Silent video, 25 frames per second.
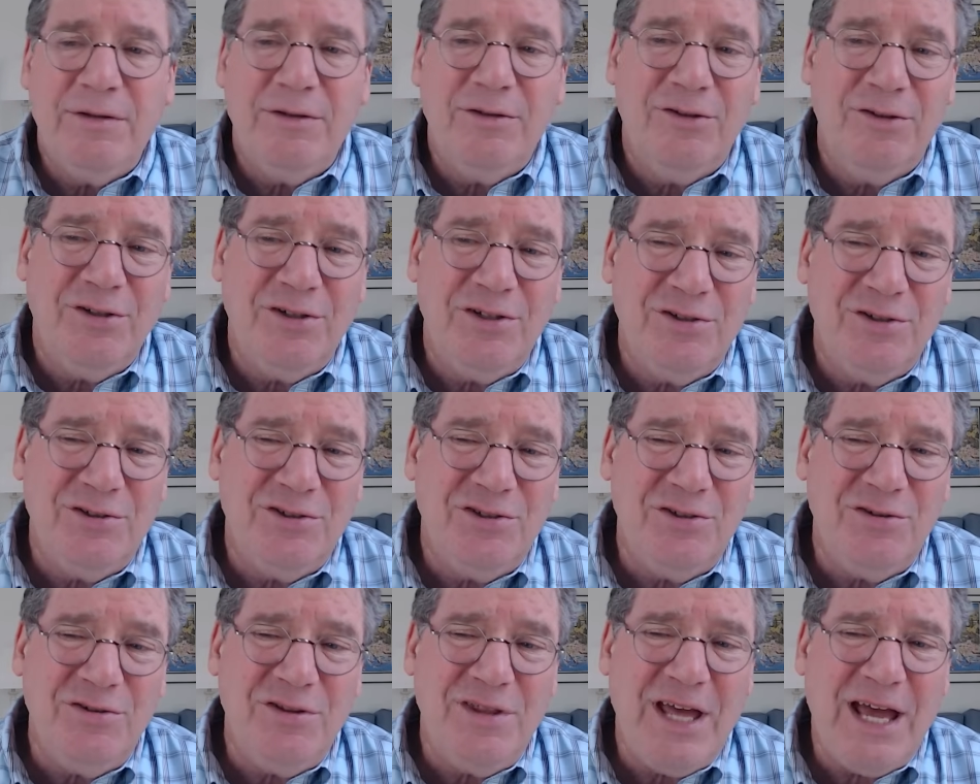could you
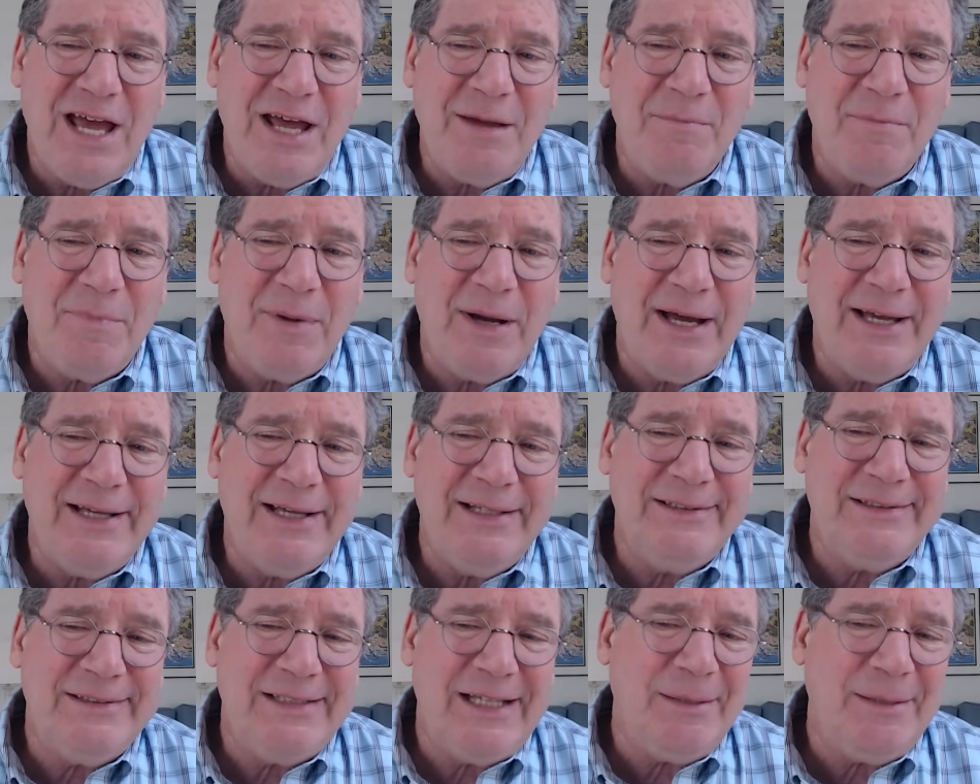do that
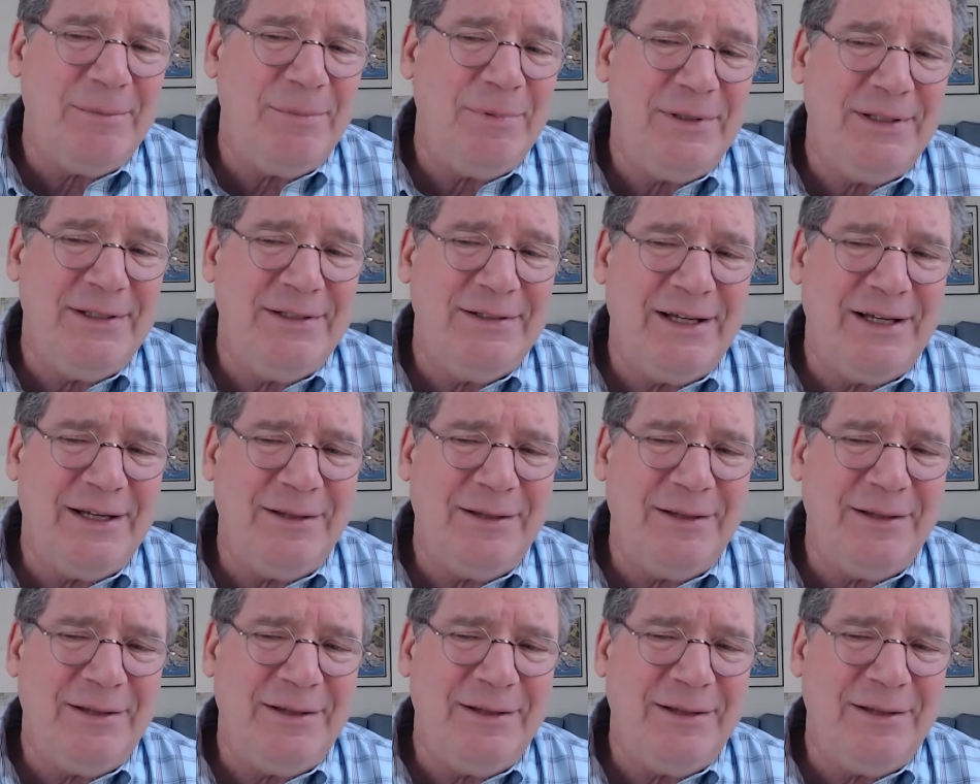by sampling?